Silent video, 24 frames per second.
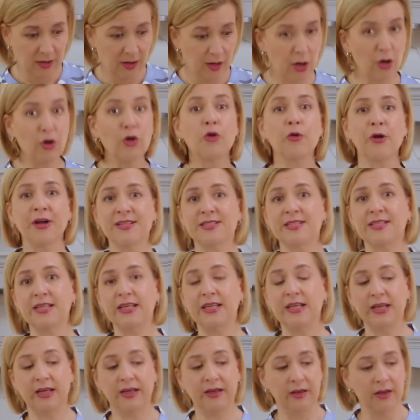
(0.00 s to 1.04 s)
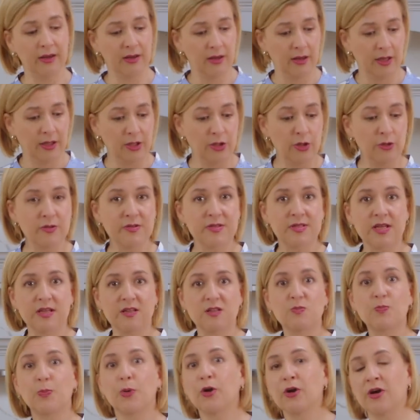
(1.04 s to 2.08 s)
Earl Grey tea
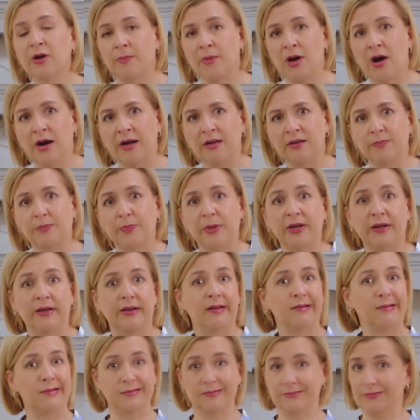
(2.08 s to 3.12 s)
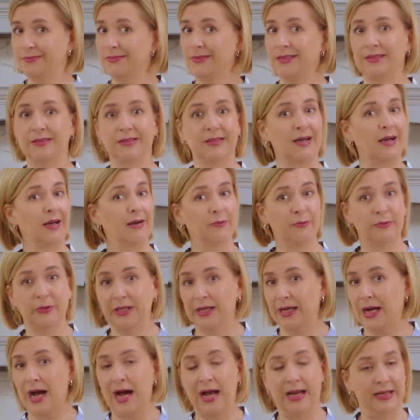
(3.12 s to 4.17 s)
uses bergamot, but
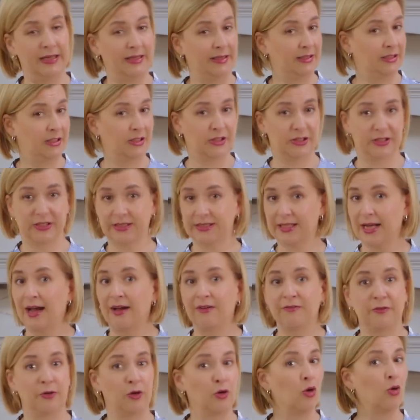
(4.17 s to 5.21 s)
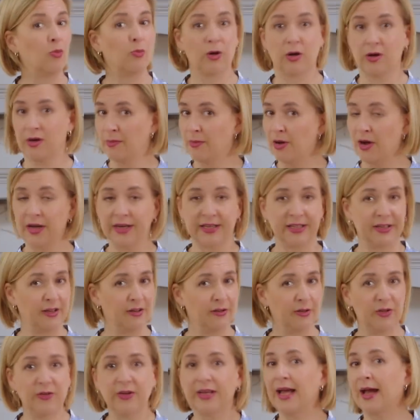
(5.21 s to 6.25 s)
I just have no bergamot here.
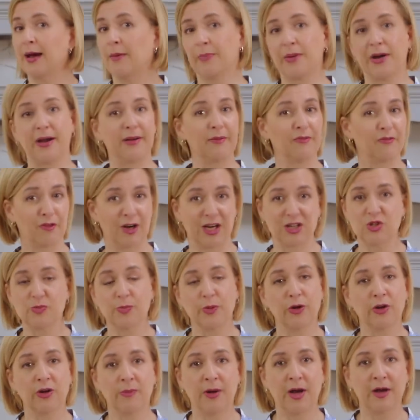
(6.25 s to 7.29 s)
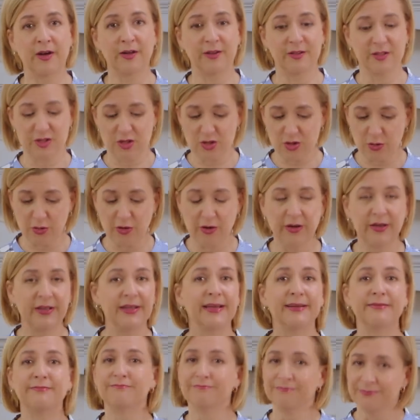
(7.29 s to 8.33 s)
You can't buy fresh bergamot in the store.
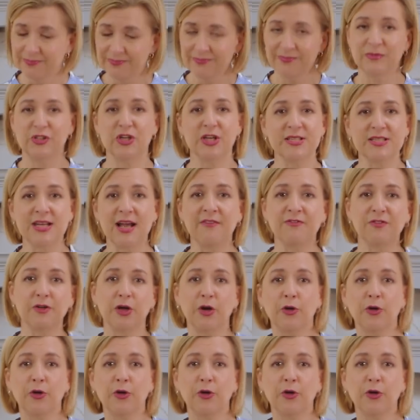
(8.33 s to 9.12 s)
You just have to